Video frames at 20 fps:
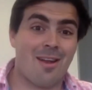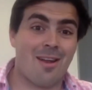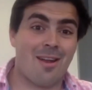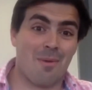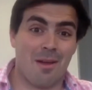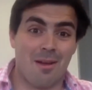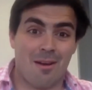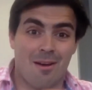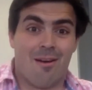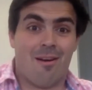I'm
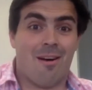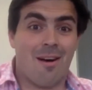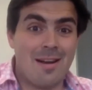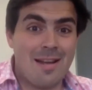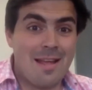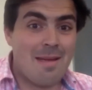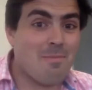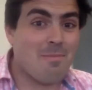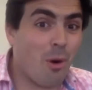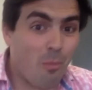like, I
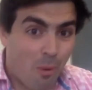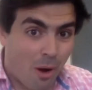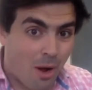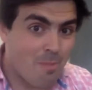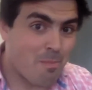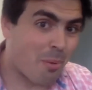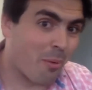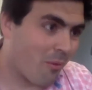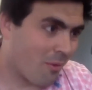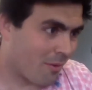need more
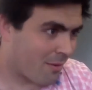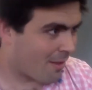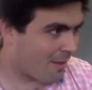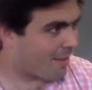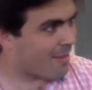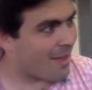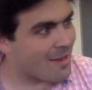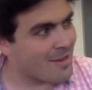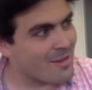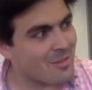whiteboard. And
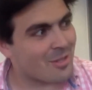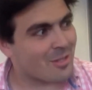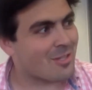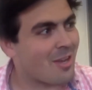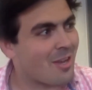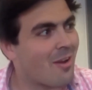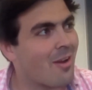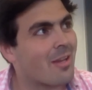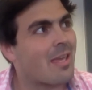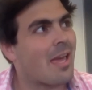then you just
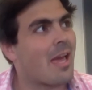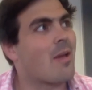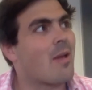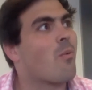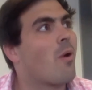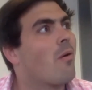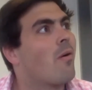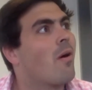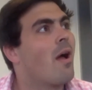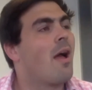go, okay,
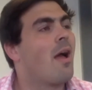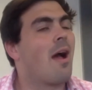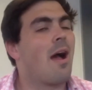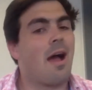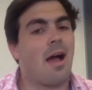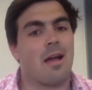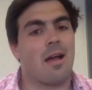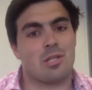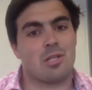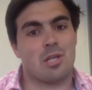well,
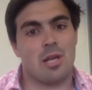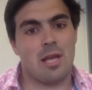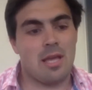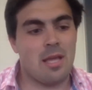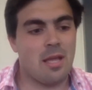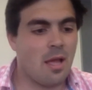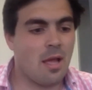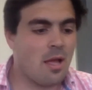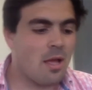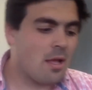
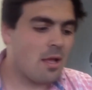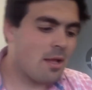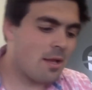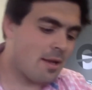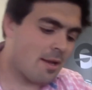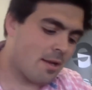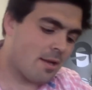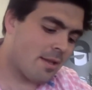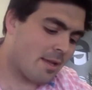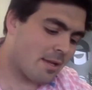actually,
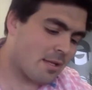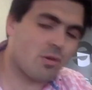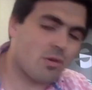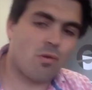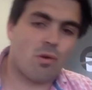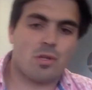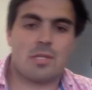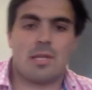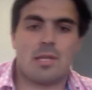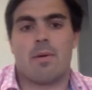let's
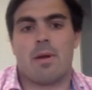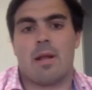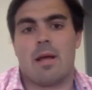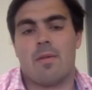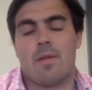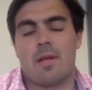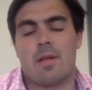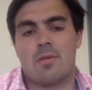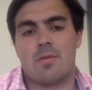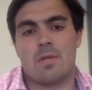cross that one out.
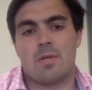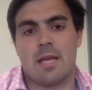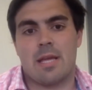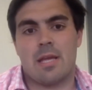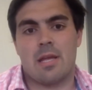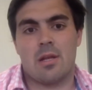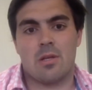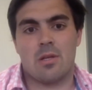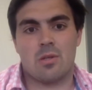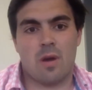That's
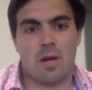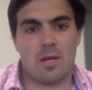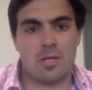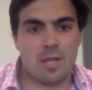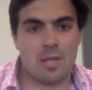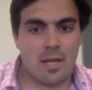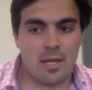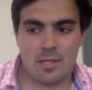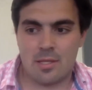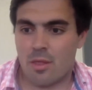ridiculous. So actually,
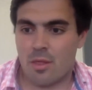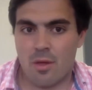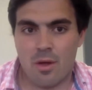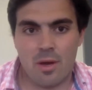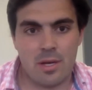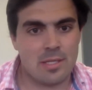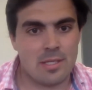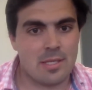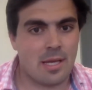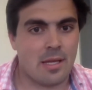that's a
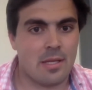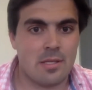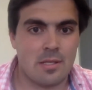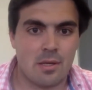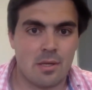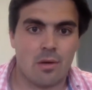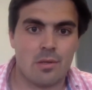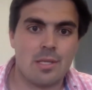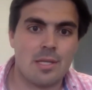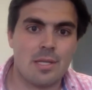30-second
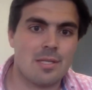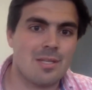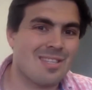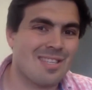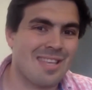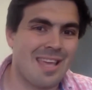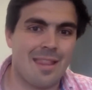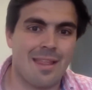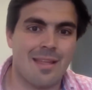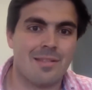task. Let's just
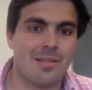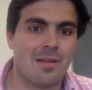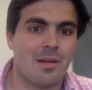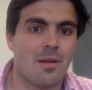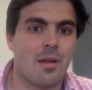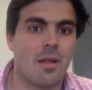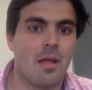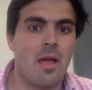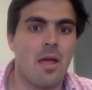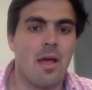get that done.
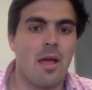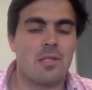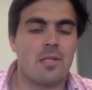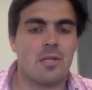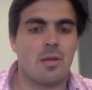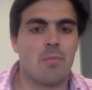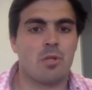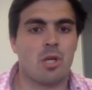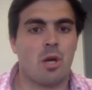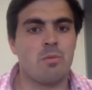And
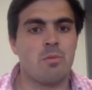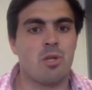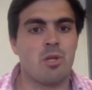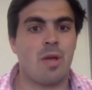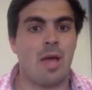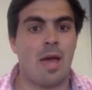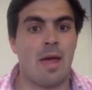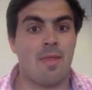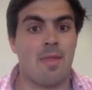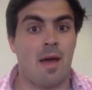sometimes you
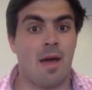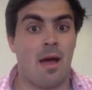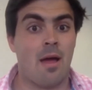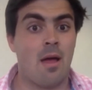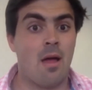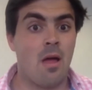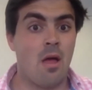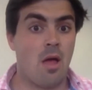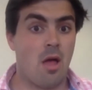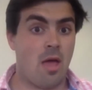get that
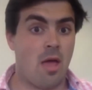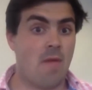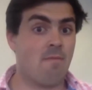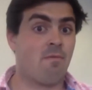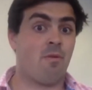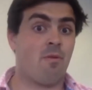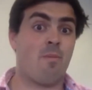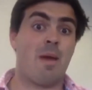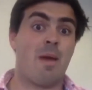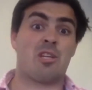
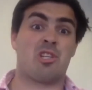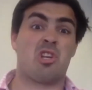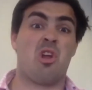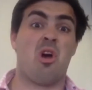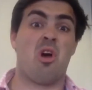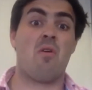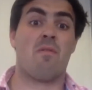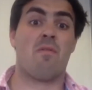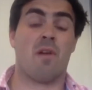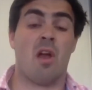information
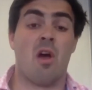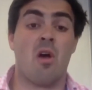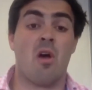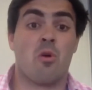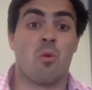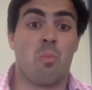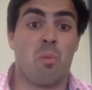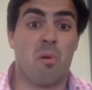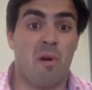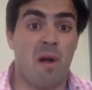overload
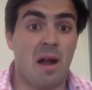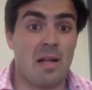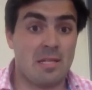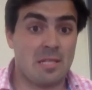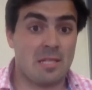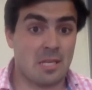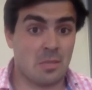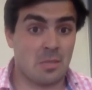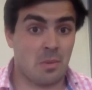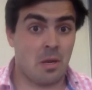or
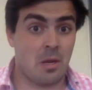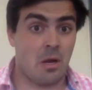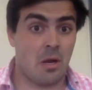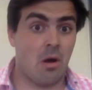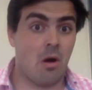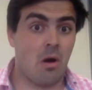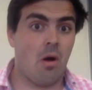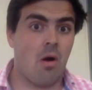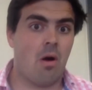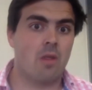paralysis where you're like,
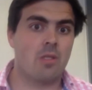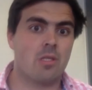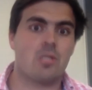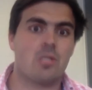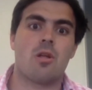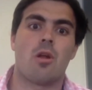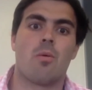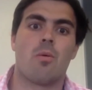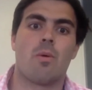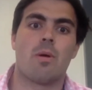I just
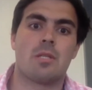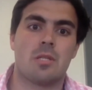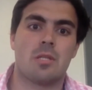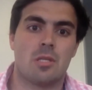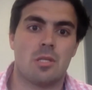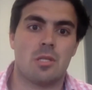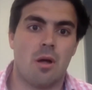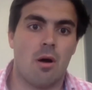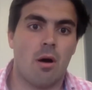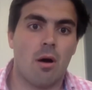don't know where to
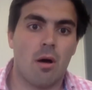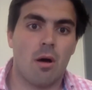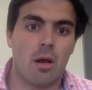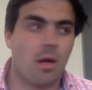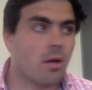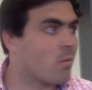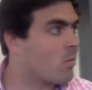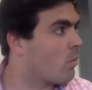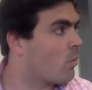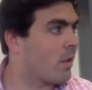start.
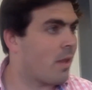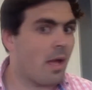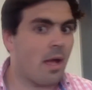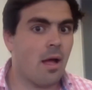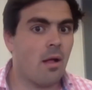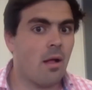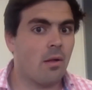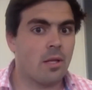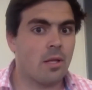Like, what the hell?